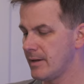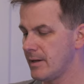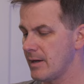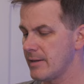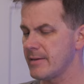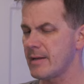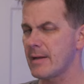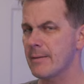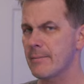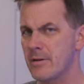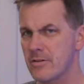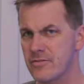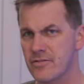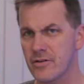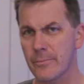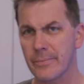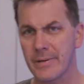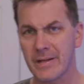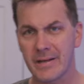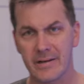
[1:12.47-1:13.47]
And then I'm going to
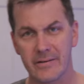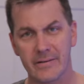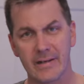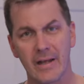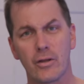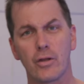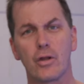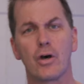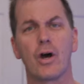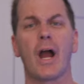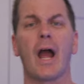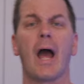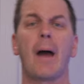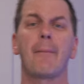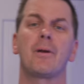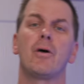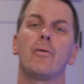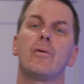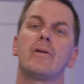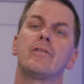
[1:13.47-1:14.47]
jump in here. Now look,
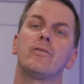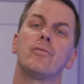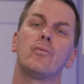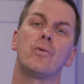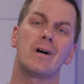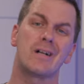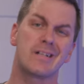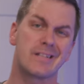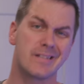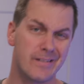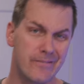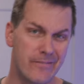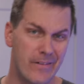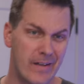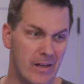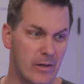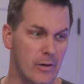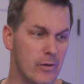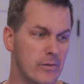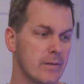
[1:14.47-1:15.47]
I'm going to watch the
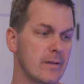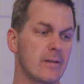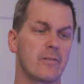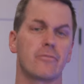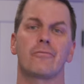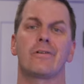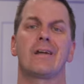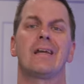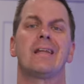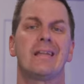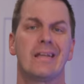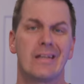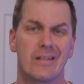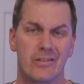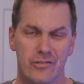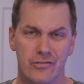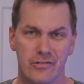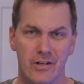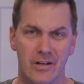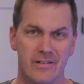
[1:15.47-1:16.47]
videos. I'm going to read the
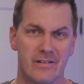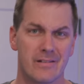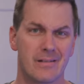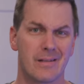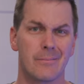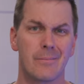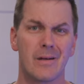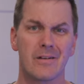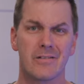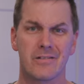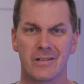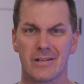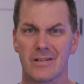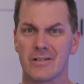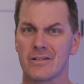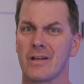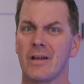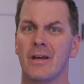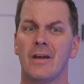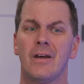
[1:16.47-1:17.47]
instructions. I'm not just
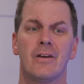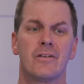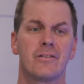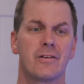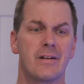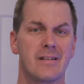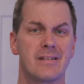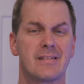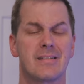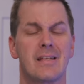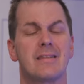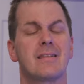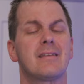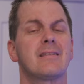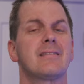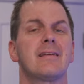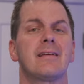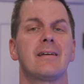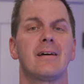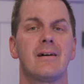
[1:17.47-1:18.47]
going to try to set
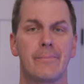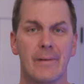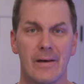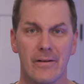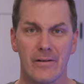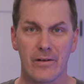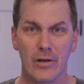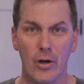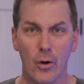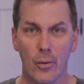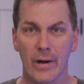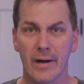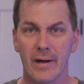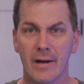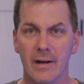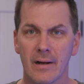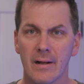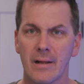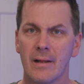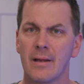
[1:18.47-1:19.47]
this thing up out of
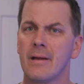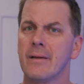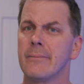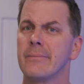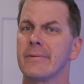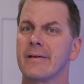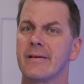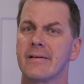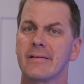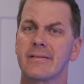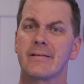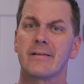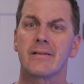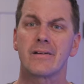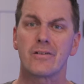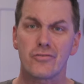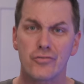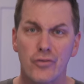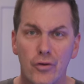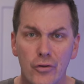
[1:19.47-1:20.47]
nowhere, because a
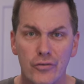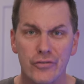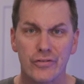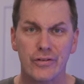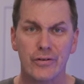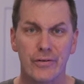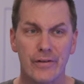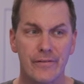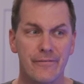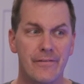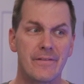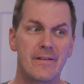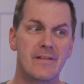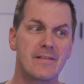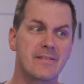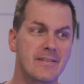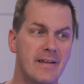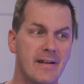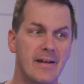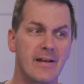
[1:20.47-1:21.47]
controller is a little different than
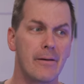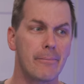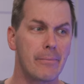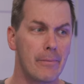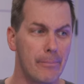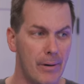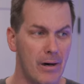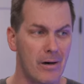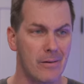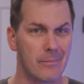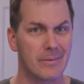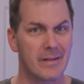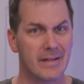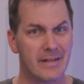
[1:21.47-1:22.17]
setting up a pump.